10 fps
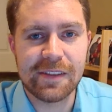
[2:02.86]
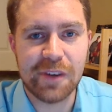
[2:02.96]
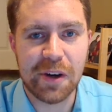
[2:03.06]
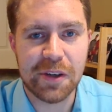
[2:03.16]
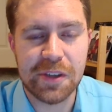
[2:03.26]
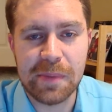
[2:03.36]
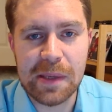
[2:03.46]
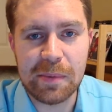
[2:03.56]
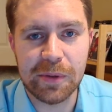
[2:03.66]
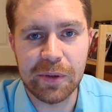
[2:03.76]
I've talked to
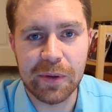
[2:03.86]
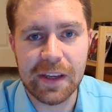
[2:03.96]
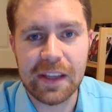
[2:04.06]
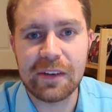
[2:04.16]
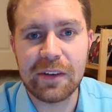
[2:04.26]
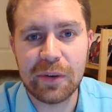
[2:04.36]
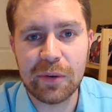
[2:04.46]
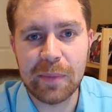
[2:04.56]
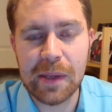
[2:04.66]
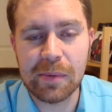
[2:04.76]
people who are
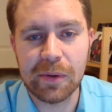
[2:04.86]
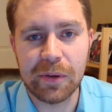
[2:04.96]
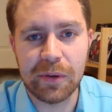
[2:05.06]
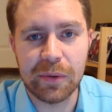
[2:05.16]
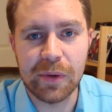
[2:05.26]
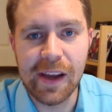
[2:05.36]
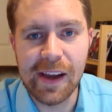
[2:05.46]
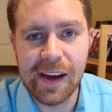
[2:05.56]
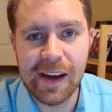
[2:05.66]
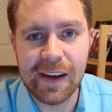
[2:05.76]
Hindu, people who
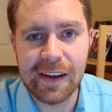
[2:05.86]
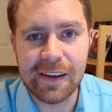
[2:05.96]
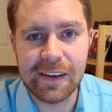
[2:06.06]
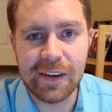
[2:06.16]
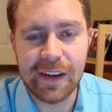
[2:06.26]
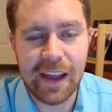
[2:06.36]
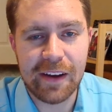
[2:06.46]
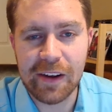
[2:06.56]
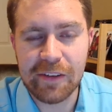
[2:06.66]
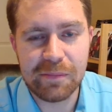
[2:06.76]

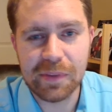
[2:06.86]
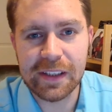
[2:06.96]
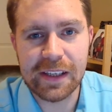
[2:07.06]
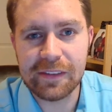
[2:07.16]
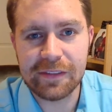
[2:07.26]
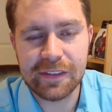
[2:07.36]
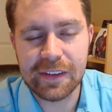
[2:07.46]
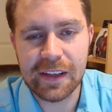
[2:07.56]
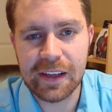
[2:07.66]
have beliefs